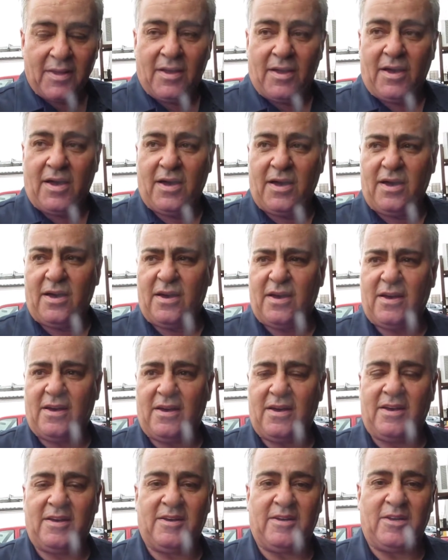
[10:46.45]

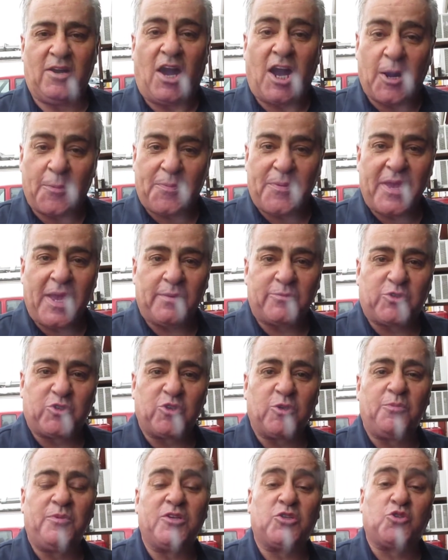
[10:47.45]
uh, RPM
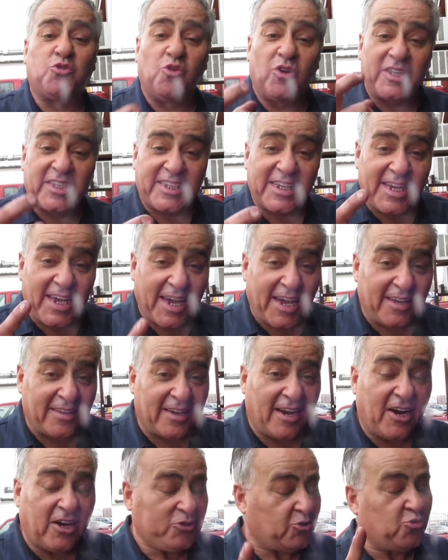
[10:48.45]
should be 2800
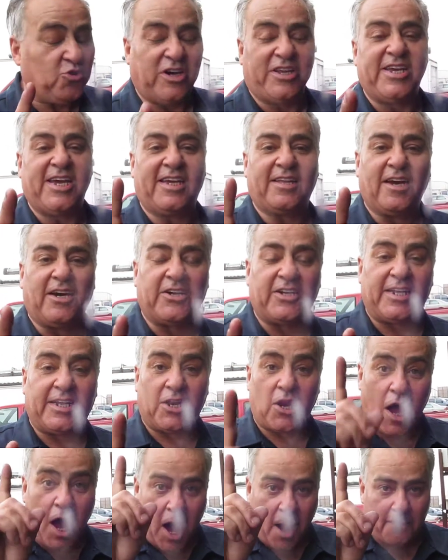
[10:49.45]

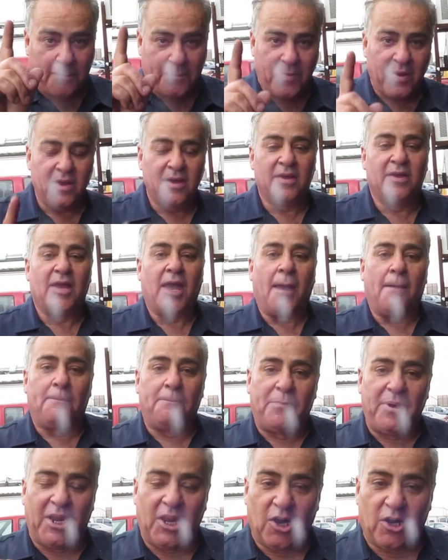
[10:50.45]
and up.
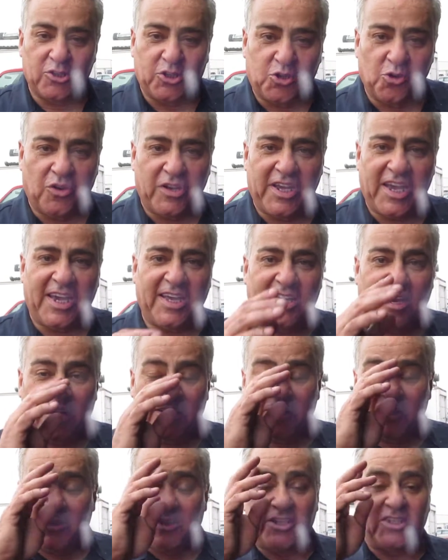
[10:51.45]
Below
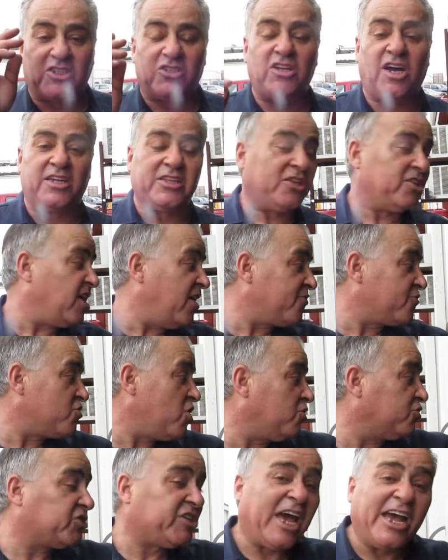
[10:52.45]
2800, there is not enough
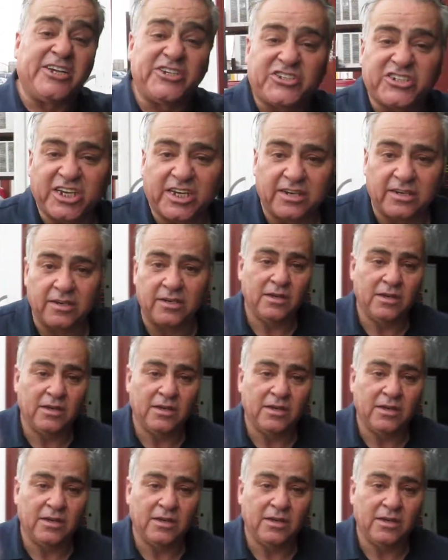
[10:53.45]
rotation